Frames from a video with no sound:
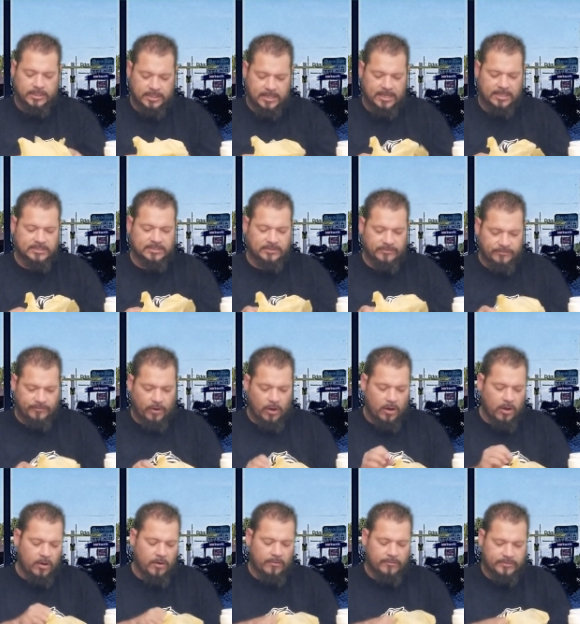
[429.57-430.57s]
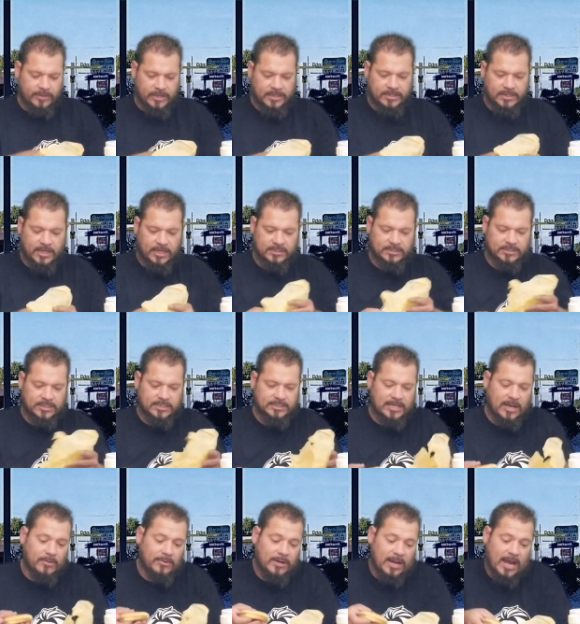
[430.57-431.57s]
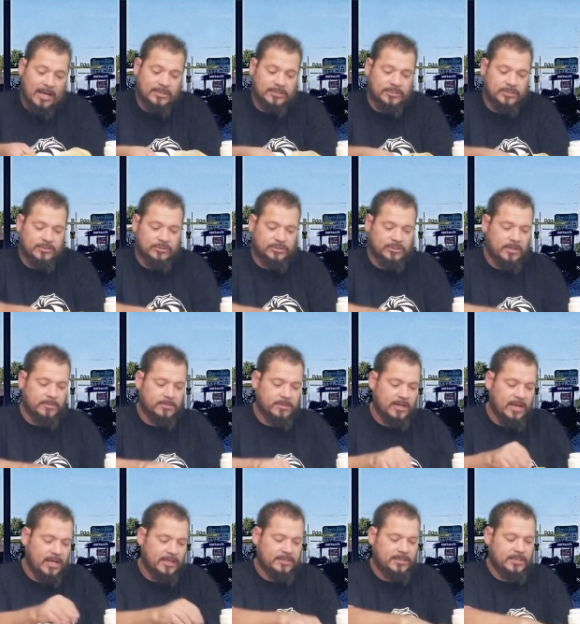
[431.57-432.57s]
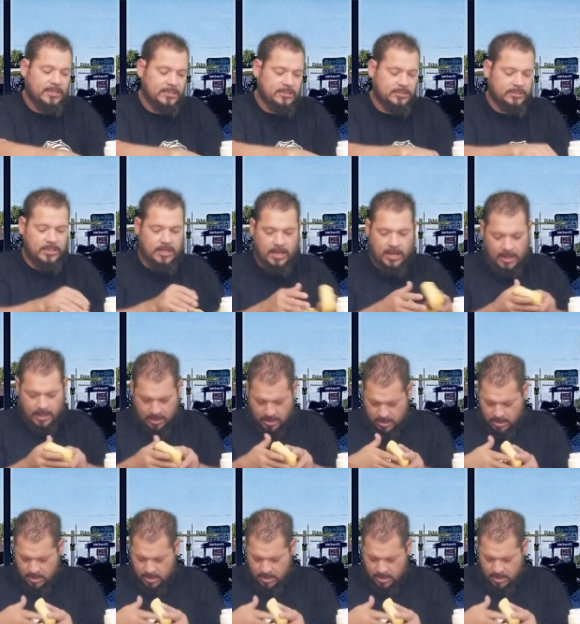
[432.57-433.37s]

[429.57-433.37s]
gets involved and does this. I would like to do something like this, uh,